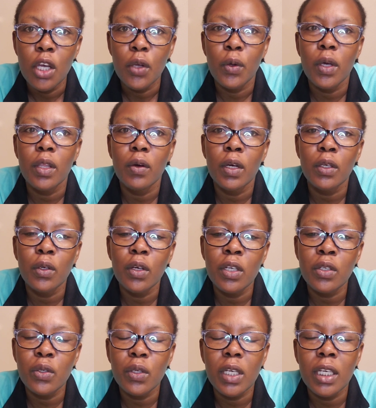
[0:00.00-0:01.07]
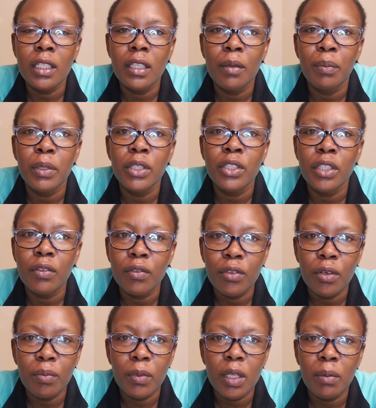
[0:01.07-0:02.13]
You are the one going to get the patient
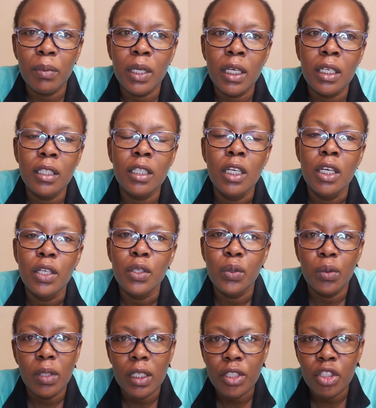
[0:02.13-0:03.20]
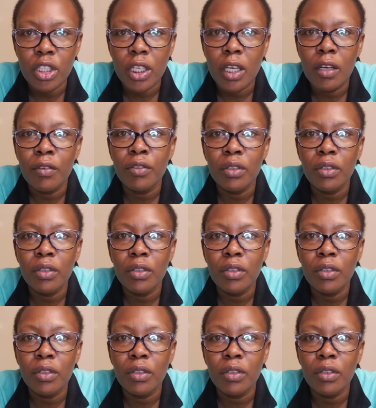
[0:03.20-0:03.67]
from the bed to the chair,